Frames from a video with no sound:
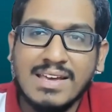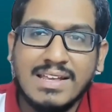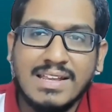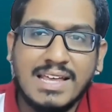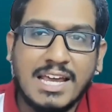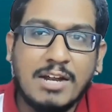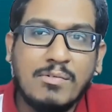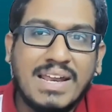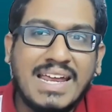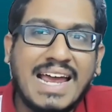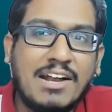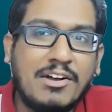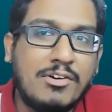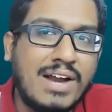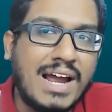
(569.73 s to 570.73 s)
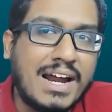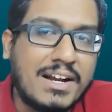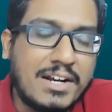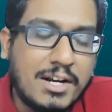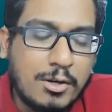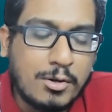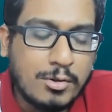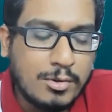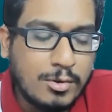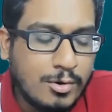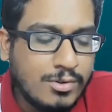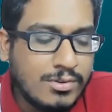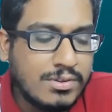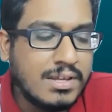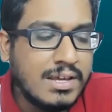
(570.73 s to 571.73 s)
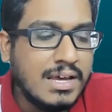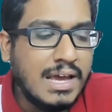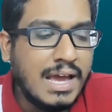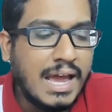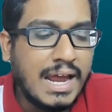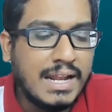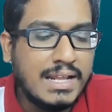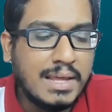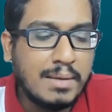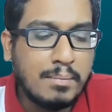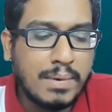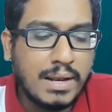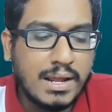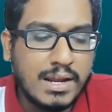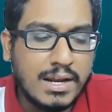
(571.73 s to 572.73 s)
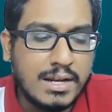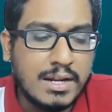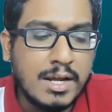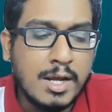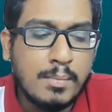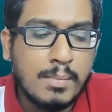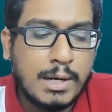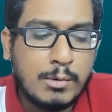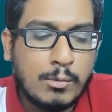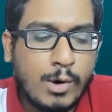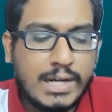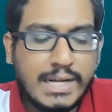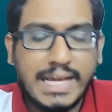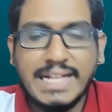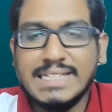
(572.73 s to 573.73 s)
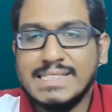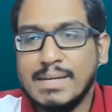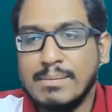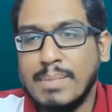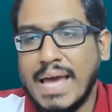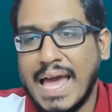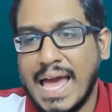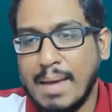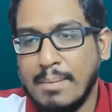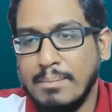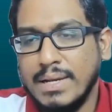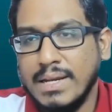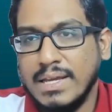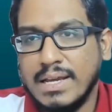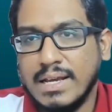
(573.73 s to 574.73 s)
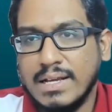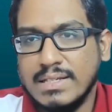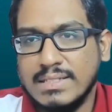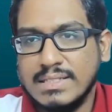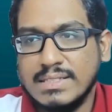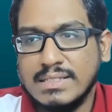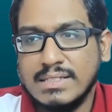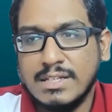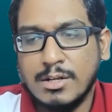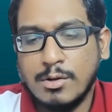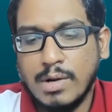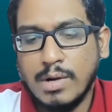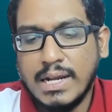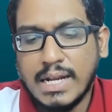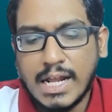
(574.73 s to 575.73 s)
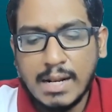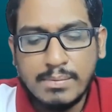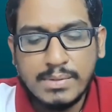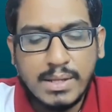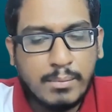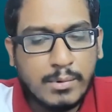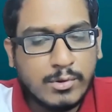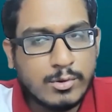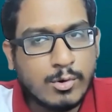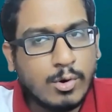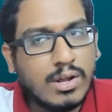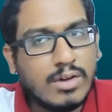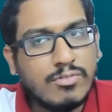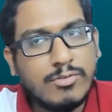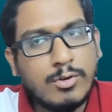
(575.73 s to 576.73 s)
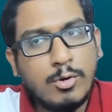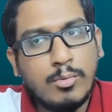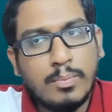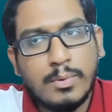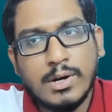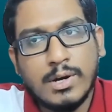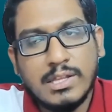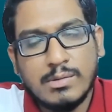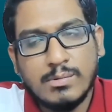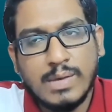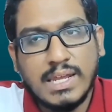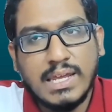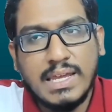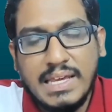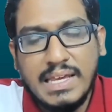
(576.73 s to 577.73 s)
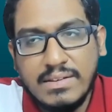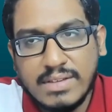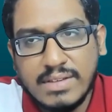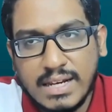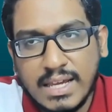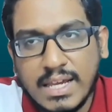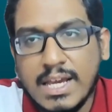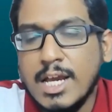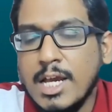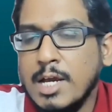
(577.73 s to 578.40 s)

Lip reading: They get very attracted to those and they play it. But what ends up happening is, it helps them to score a few points very easily.